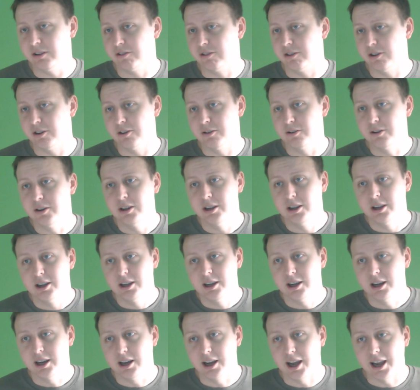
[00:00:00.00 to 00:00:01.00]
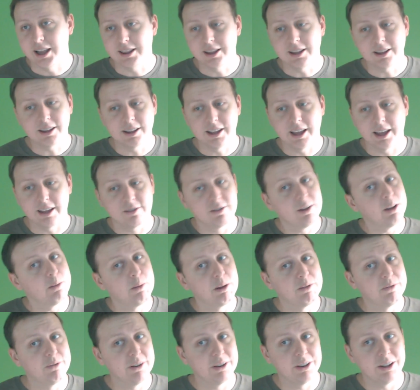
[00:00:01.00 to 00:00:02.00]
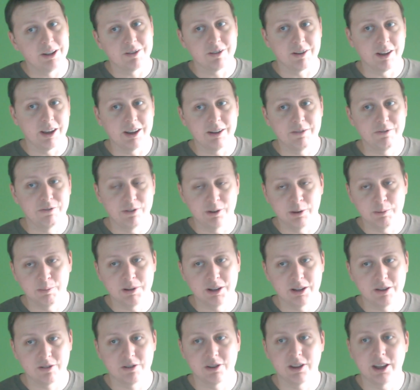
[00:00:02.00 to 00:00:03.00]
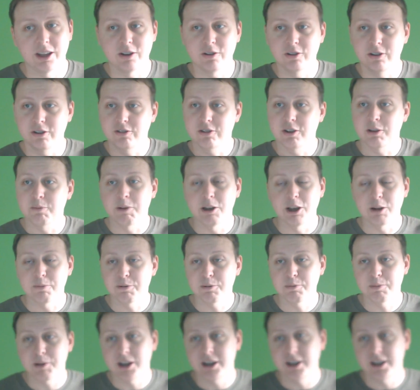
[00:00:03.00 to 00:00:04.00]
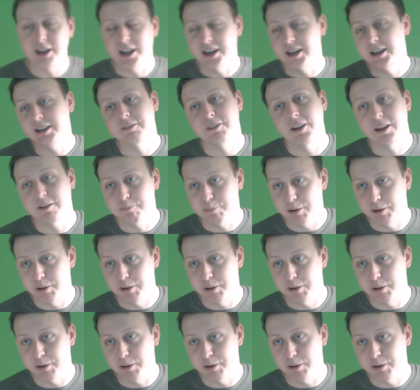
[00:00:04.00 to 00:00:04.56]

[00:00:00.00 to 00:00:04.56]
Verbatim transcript: So uh, I think the last time I filmed this, filmed this, they only saw my upper body. I didn't even have